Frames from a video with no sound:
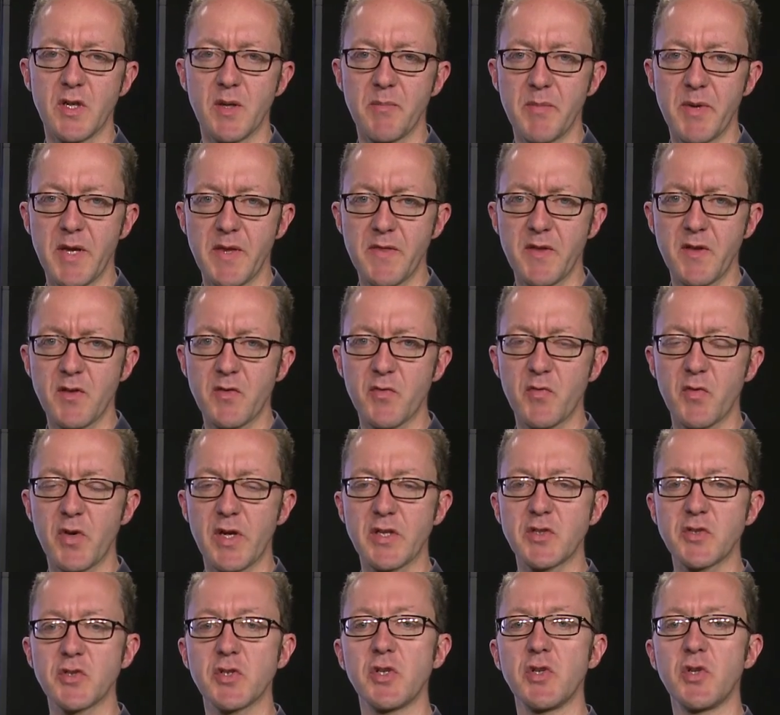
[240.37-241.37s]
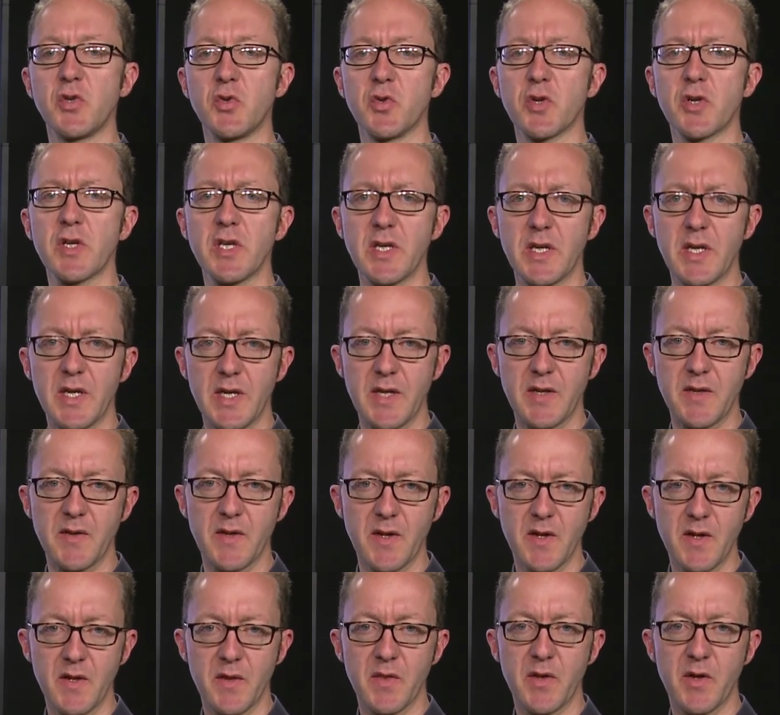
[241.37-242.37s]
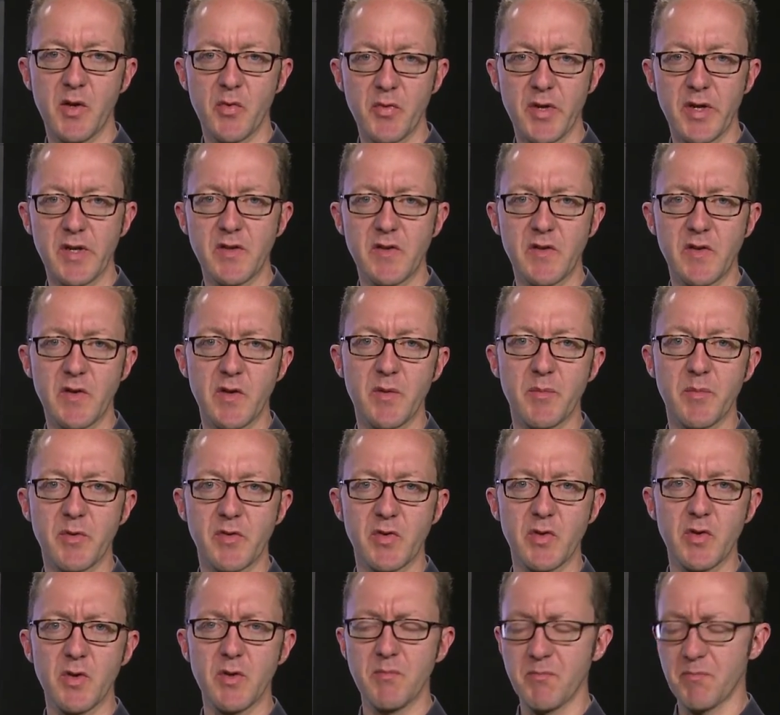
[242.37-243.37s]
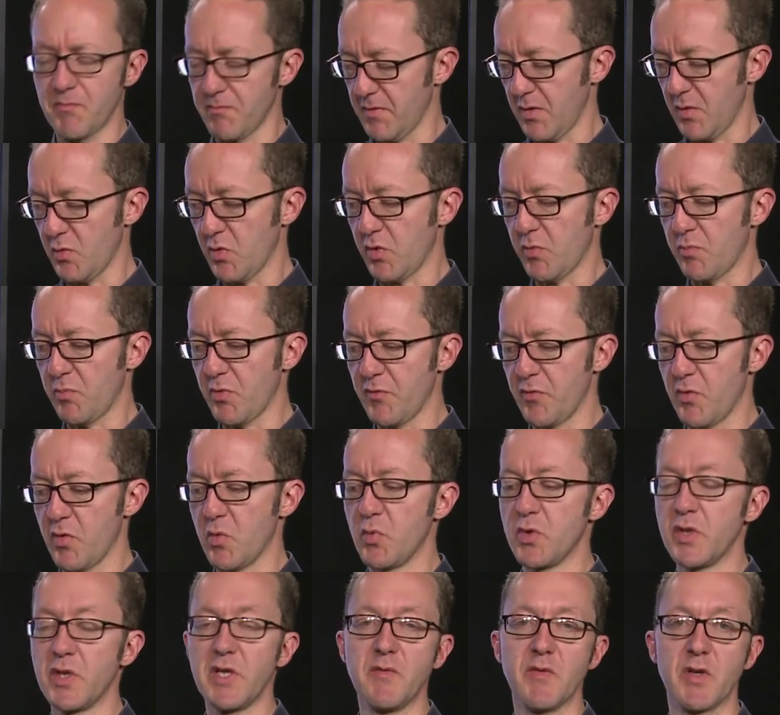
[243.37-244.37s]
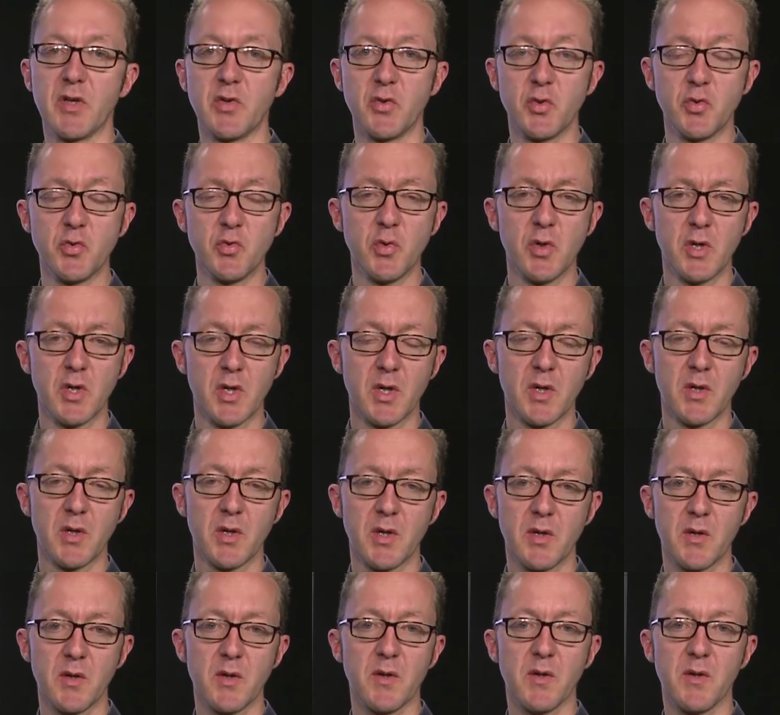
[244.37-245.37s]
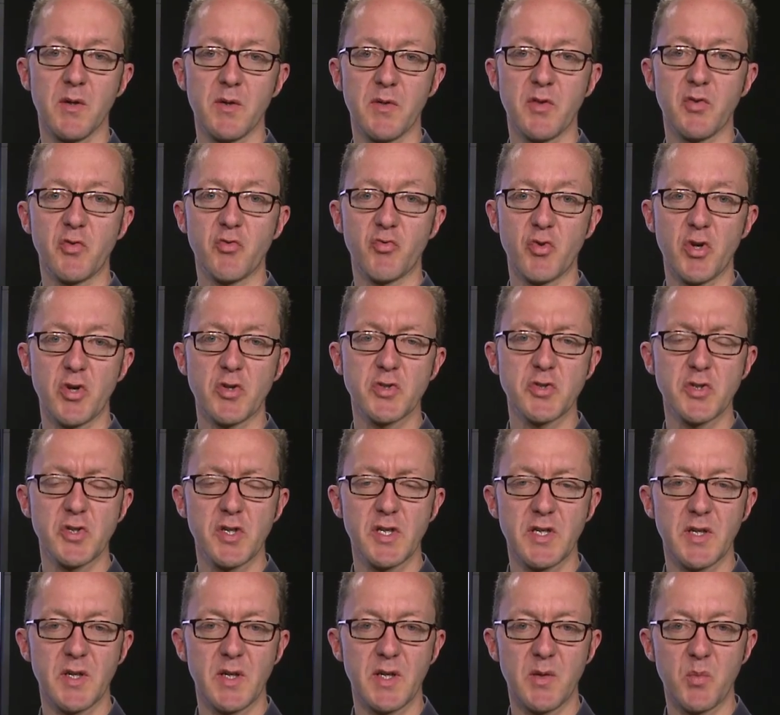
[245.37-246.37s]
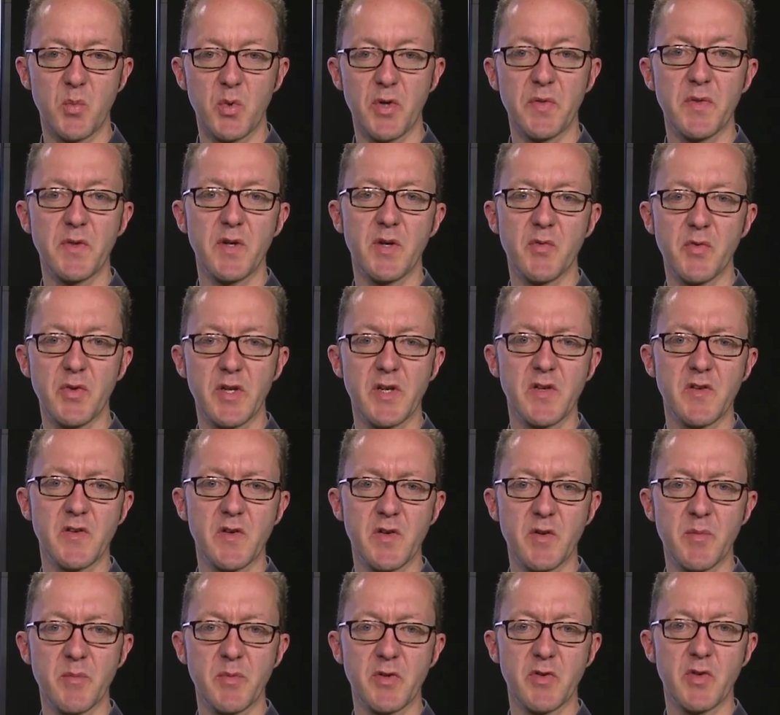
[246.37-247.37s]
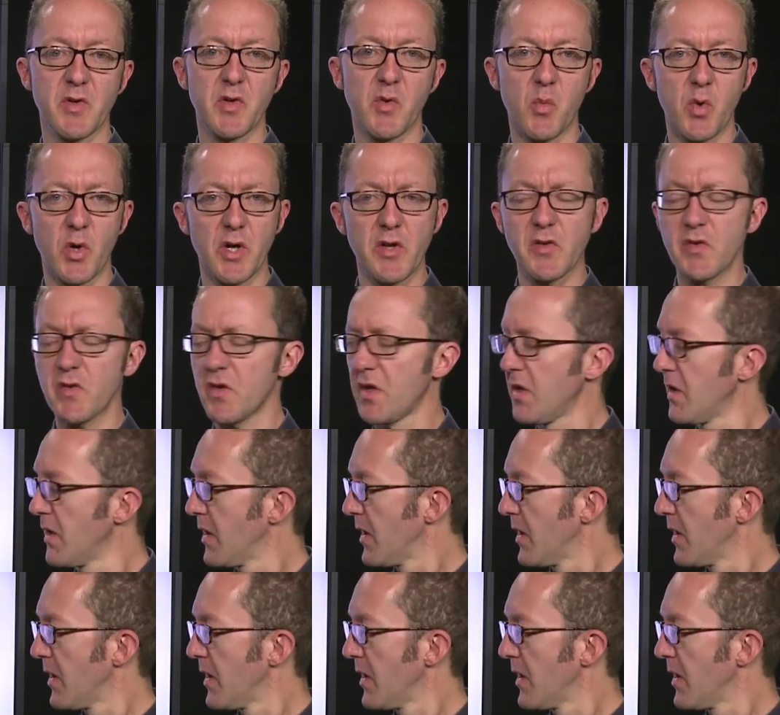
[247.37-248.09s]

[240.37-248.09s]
methods for actually looking at the hereditary material. It was before we even knew the structure and what the hereditary material was.